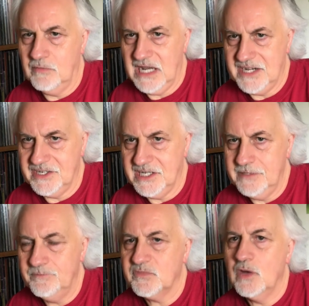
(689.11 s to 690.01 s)

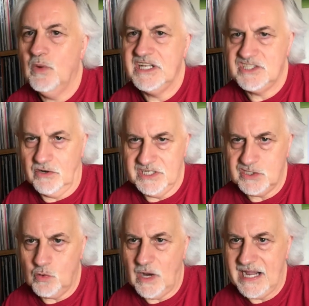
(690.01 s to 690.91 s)
London when he's on his
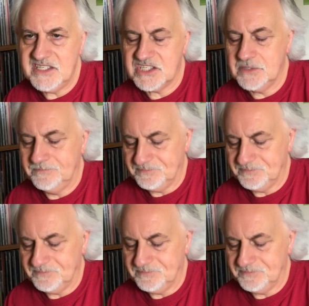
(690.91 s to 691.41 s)
quest,